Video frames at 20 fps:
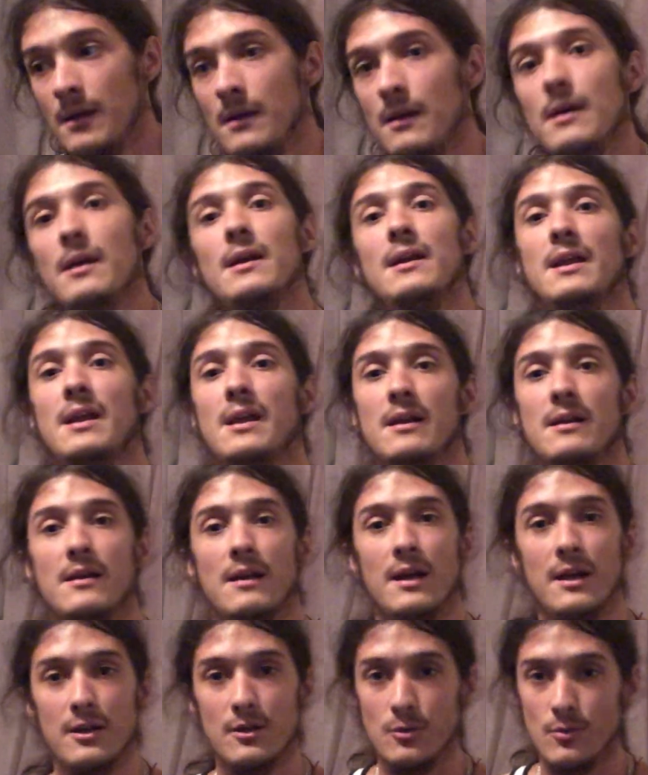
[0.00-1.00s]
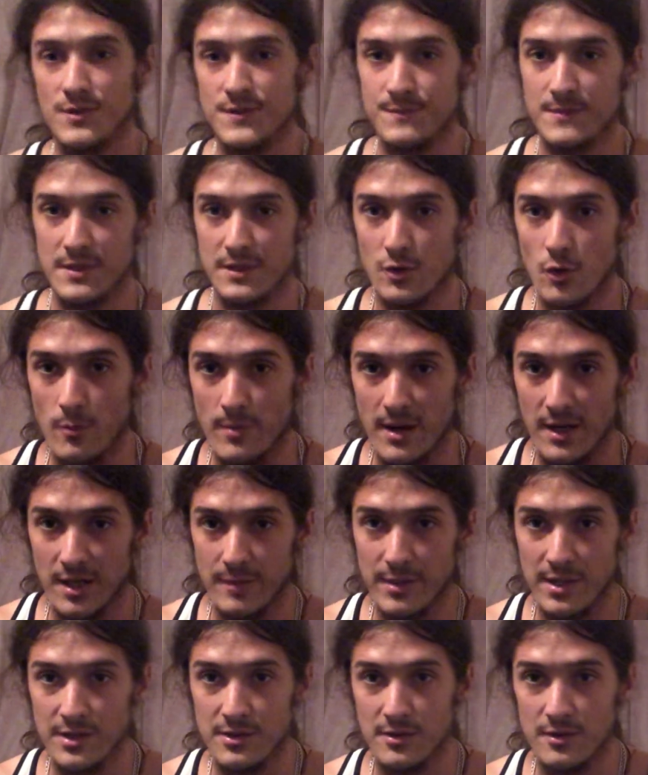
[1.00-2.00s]
And again, I can always go back and
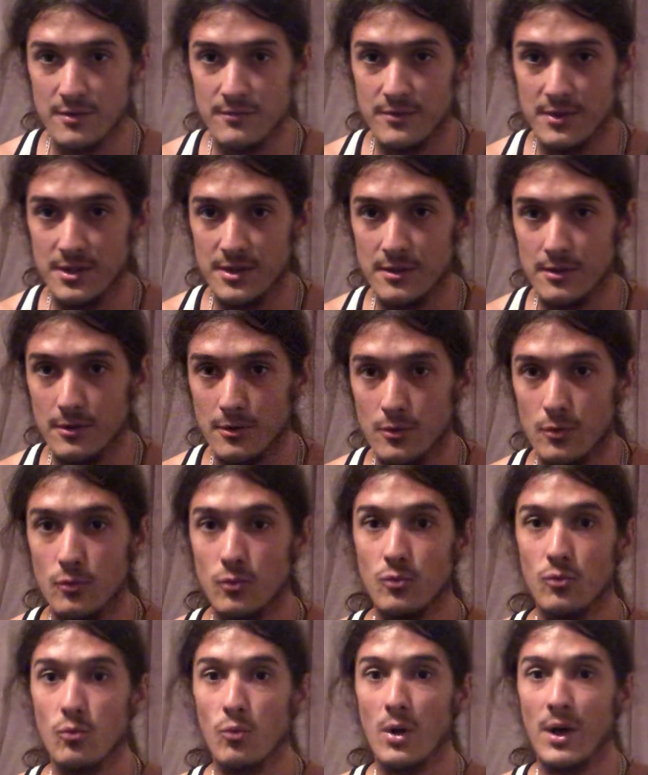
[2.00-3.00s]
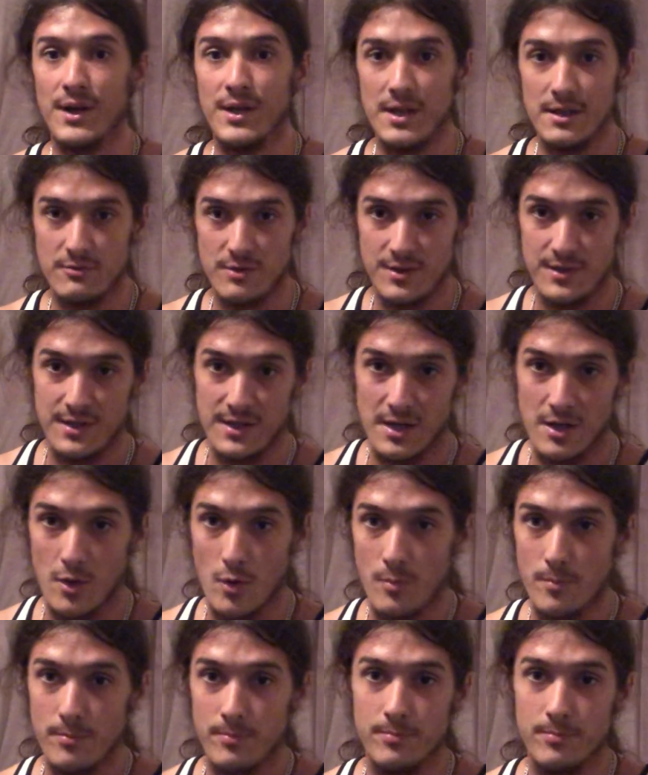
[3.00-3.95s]
make another video writing everything out,